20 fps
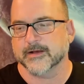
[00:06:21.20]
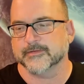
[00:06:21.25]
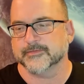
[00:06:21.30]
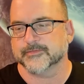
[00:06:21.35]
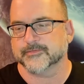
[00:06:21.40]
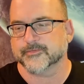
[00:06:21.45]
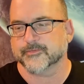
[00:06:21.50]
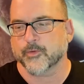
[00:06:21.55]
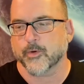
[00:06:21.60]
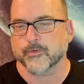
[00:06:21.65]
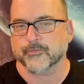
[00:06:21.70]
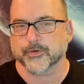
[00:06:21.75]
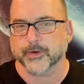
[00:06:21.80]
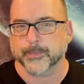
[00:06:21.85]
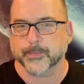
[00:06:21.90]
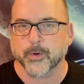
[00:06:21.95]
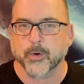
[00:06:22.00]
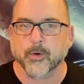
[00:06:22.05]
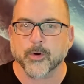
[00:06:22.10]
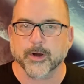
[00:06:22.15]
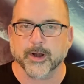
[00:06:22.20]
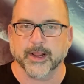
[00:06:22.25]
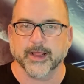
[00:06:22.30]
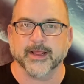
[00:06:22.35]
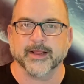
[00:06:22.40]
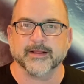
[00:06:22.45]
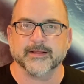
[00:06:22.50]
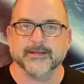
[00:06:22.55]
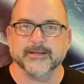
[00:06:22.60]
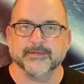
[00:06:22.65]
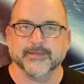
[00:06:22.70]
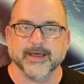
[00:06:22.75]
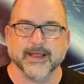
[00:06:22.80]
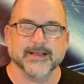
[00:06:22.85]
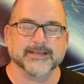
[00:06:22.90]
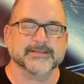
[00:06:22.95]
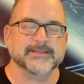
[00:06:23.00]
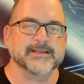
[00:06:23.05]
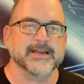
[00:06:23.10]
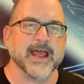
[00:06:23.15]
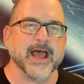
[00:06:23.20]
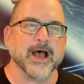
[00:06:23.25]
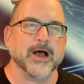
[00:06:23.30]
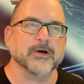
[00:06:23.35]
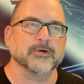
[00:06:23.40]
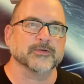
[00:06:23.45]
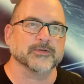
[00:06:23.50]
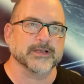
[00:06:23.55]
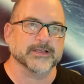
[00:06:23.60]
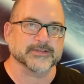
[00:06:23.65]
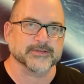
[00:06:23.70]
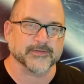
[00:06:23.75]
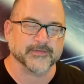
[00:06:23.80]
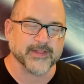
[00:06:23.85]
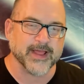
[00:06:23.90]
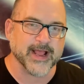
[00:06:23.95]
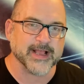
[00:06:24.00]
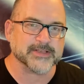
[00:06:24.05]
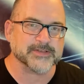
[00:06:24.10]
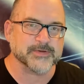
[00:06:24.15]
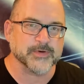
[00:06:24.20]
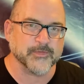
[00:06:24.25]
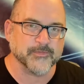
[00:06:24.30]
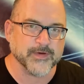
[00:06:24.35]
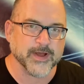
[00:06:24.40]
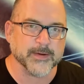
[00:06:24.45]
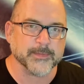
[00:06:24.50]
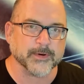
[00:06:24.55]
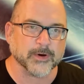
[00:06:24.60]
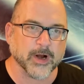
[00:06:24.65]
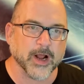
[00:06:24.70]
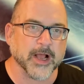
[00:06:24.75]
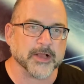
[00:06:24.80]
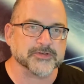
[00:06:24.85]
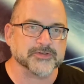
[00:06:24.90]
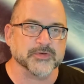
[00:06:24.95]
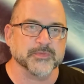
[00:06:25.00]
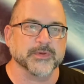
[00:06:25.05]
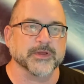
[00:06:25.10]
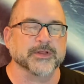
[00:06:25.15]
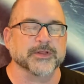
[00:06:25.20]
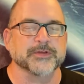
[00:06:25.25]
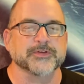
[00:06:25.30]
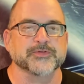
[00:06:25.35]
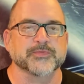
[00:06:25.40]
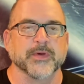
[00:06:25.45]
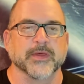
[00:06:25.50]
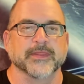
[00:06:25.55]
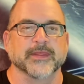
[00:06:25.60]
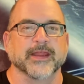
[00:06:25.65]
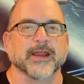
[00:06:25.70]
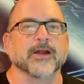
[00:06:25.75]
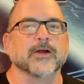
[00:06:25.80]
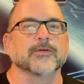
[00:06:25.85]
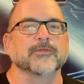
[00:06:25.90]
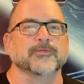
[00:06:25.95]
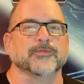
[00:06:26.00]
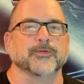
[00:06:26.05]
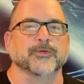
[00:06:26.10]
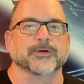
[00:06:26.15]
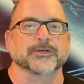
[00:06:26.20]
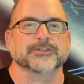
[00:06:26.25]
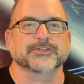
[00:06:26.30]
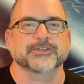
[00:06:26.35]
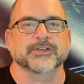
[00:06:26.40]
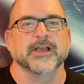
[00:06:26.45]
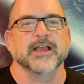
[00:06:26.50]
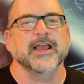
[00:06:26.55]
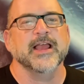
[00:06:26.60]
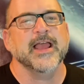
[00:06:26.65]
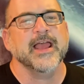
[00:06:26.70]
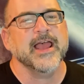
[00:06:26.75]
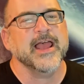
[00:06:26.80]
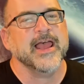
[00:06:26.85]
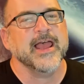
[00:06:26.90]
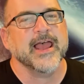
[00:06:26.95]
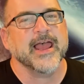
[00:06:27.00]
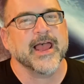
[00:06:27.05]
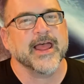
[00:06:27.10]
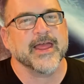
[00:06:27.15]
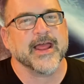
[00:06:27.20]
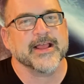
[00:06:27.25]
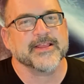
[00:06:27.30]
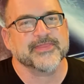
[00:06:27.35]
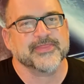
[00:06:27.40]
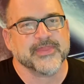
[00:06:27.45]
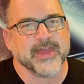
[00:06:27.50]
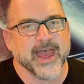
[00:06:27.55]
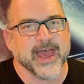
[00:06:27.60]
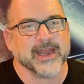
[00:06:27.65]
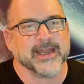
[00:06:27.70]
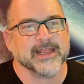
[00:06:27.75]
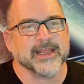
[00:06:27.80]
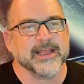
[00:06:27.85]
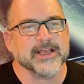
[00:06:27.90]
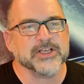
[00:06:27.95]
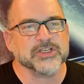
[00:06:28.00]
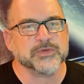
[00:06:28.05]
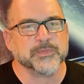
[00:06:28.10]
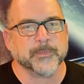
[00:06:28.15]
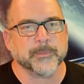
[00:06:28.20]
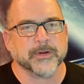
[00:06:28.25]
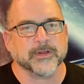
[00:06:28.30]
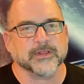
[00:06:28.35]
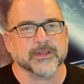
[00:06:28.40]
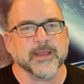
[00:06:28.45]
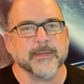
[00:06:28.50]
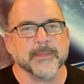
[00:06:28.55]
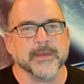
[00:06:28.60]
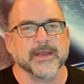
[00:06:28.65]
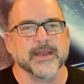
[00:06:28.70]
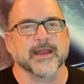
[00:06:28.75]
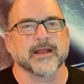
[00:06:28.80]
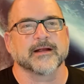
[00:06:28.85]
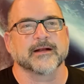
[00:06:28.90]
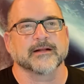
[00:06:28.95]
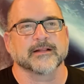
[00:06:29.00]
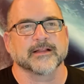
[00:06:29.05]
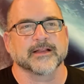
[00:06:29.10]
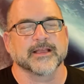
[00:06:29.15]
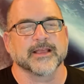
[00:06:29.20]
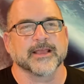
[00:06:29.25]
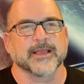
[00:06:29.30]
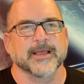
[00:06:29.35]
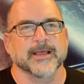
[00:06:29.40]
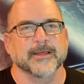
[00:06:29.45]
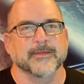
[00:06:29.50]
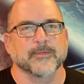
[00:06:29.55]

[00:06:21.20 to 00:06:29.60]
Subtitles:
for reporting that has now, as of last November, also being used by the Air Force. And that is preliminarily